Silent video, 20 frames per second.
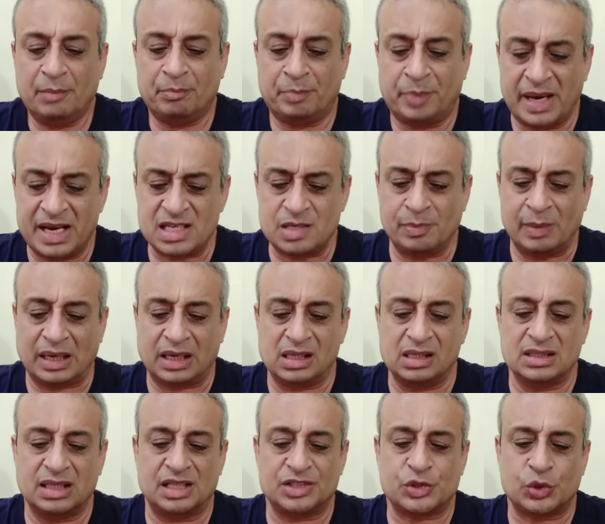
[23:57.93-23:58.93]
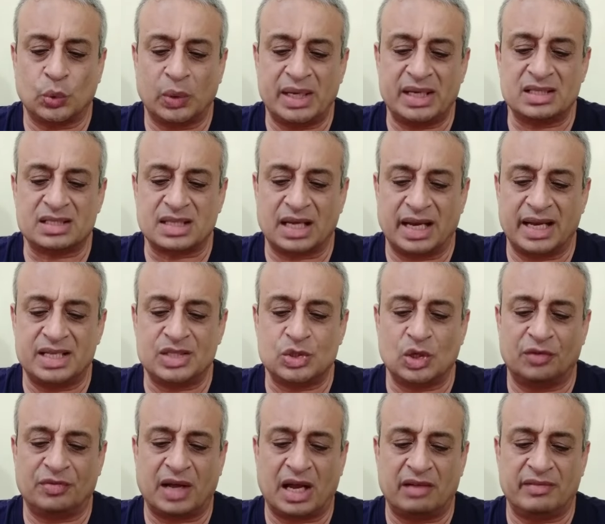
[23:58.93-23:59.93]
Base metals are showing signs
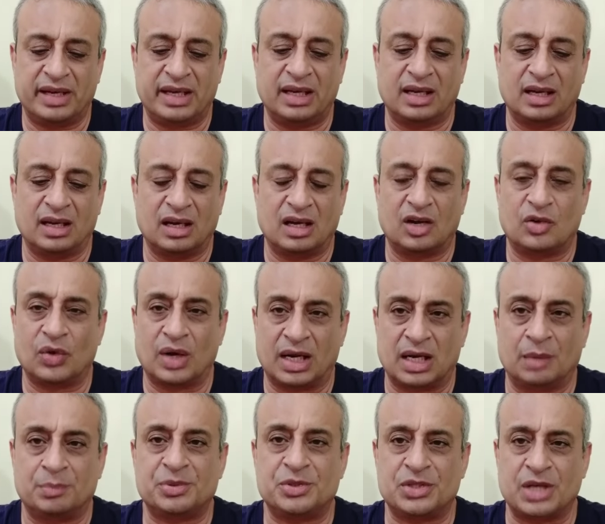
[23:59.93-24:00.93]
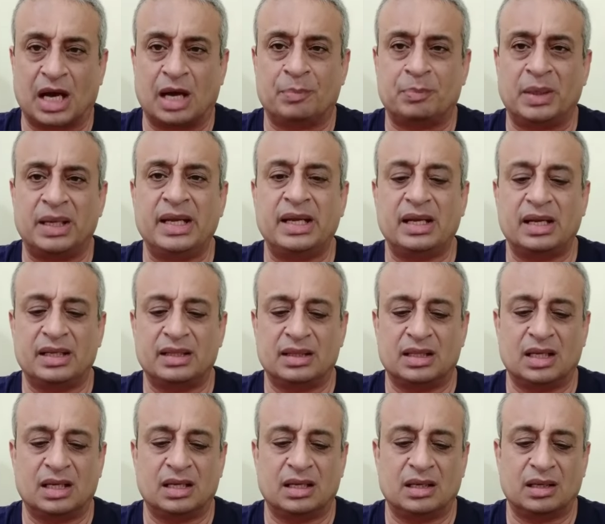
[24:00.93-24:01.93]
of having uh, run up sharply in
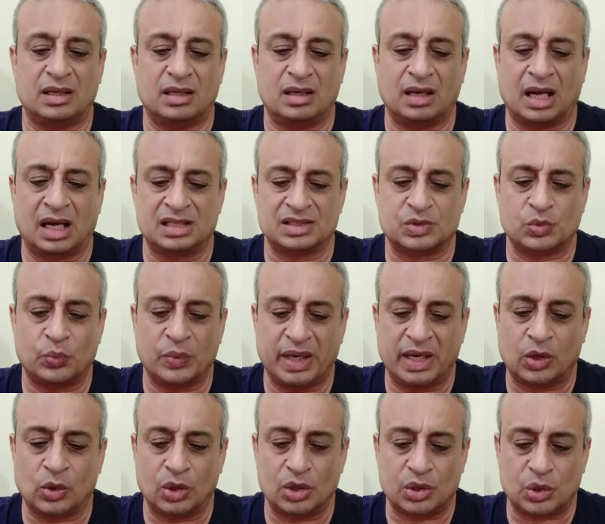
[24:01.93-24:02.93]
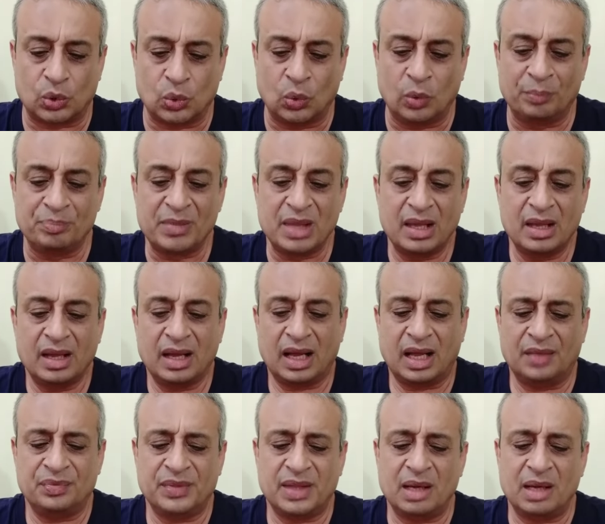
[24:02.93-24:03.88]
the last week or two and